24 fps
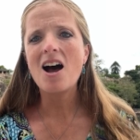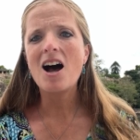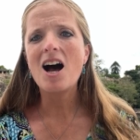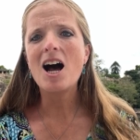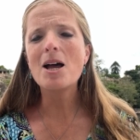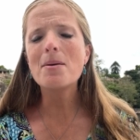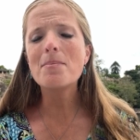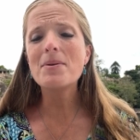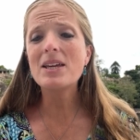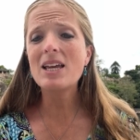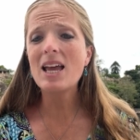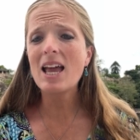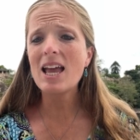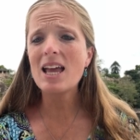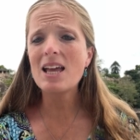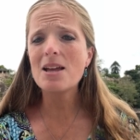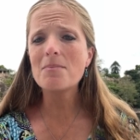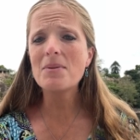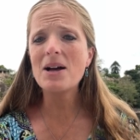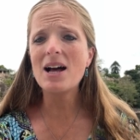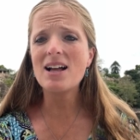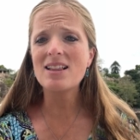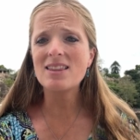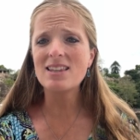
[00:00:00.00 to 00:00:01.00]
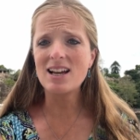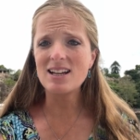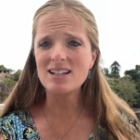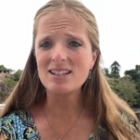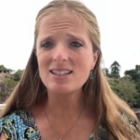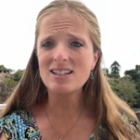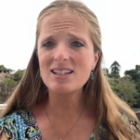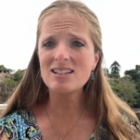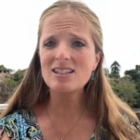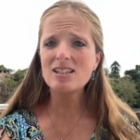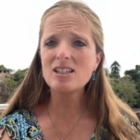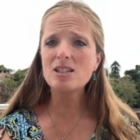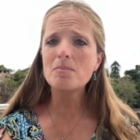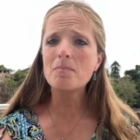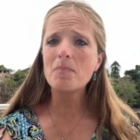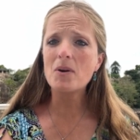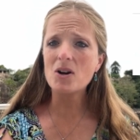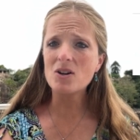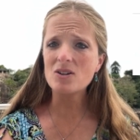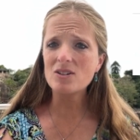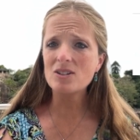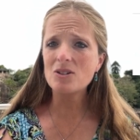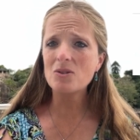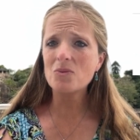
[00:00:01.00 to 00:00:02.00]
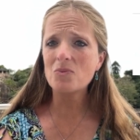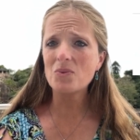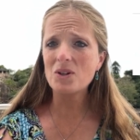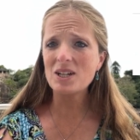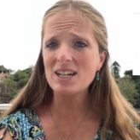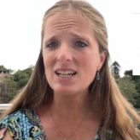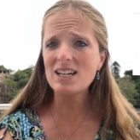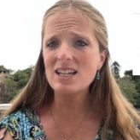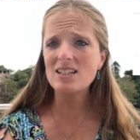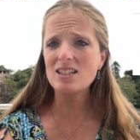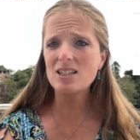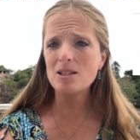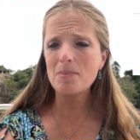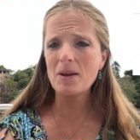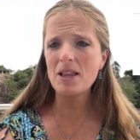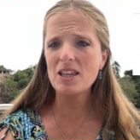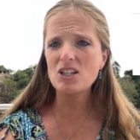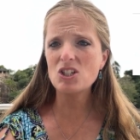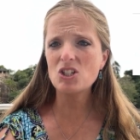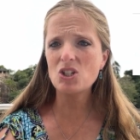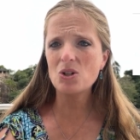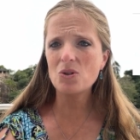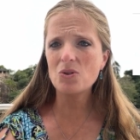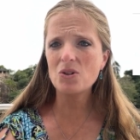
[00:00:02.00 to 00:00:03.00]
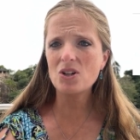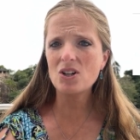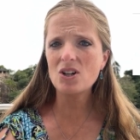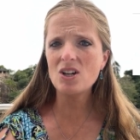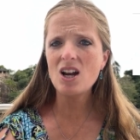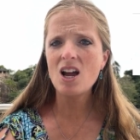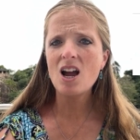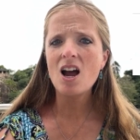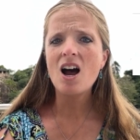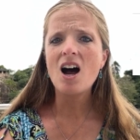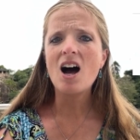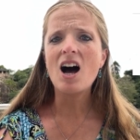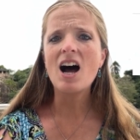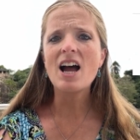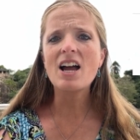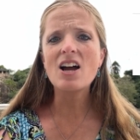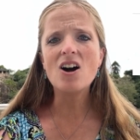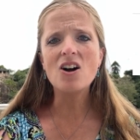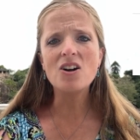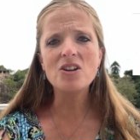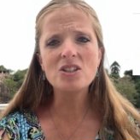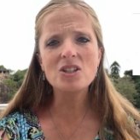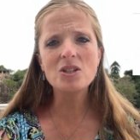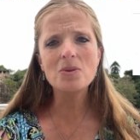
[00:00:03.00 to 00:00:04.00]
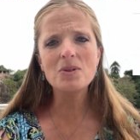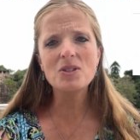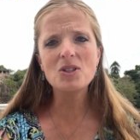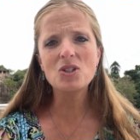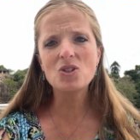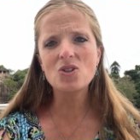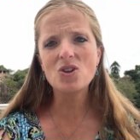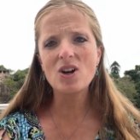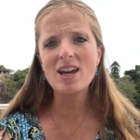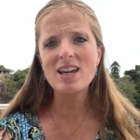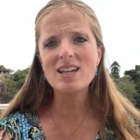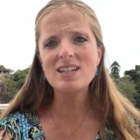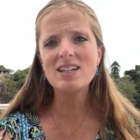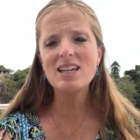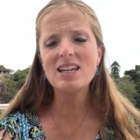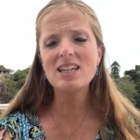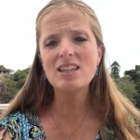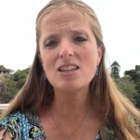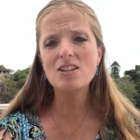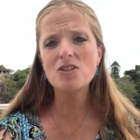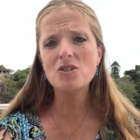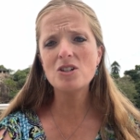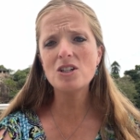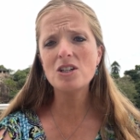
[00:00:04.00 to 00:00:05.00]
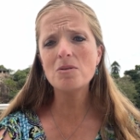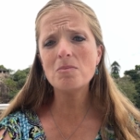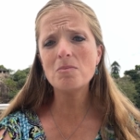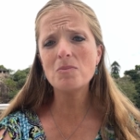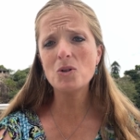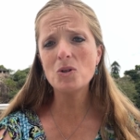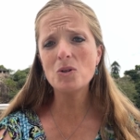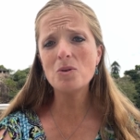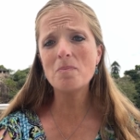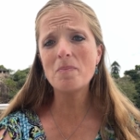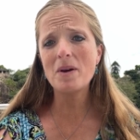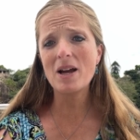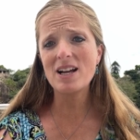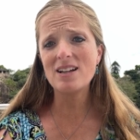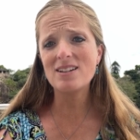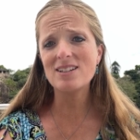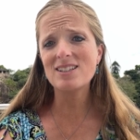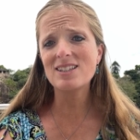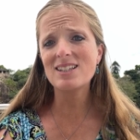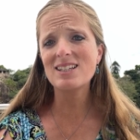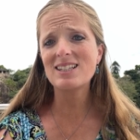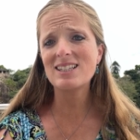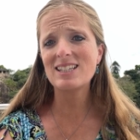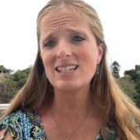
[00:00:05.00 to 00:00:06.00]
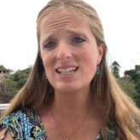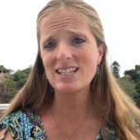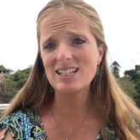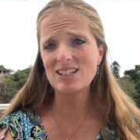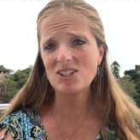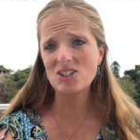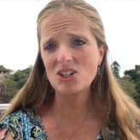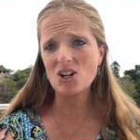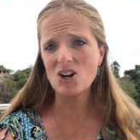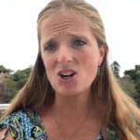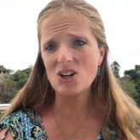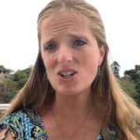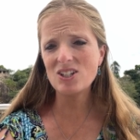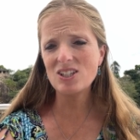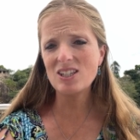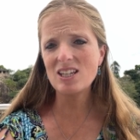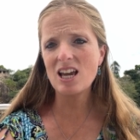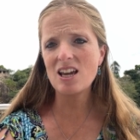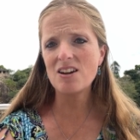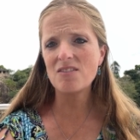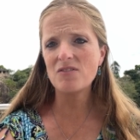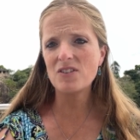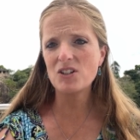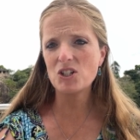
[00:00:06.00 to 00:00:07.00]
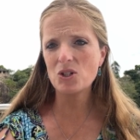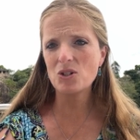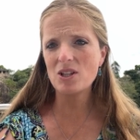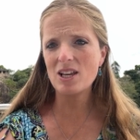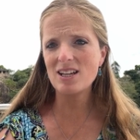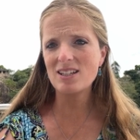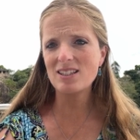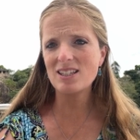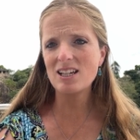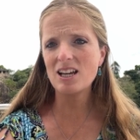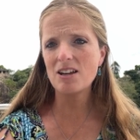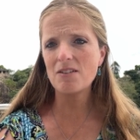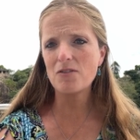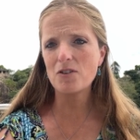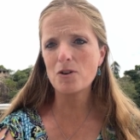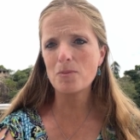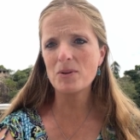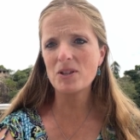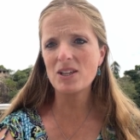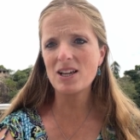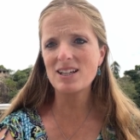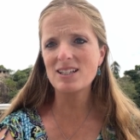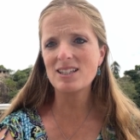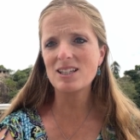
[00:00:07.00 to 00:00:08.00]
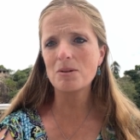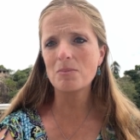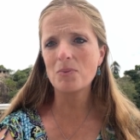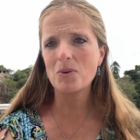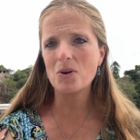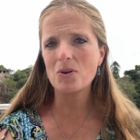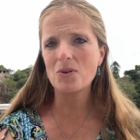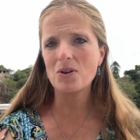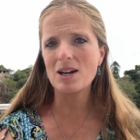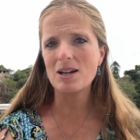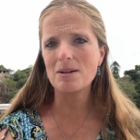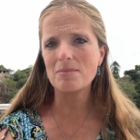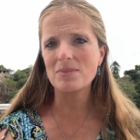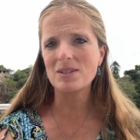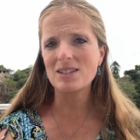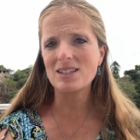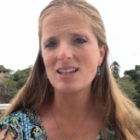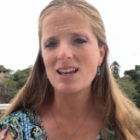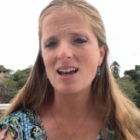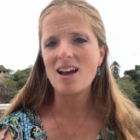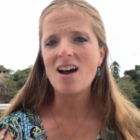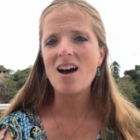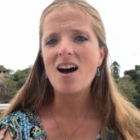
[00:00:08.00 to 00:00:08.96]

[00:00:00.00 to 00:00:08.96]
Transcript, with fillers: I became a licensed Barton reading and spelling tutor. I also was trained in Lindamood Bell's Seeing Stars and Visualizing and Verbalizing programs.